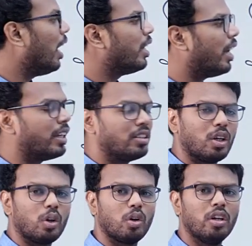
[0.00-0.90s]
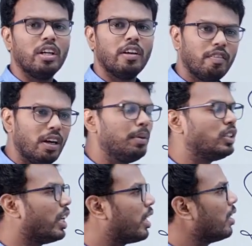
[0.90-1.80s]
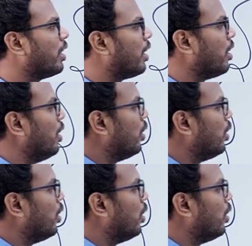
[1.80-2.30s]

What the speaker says: and executive? We'll be checking that.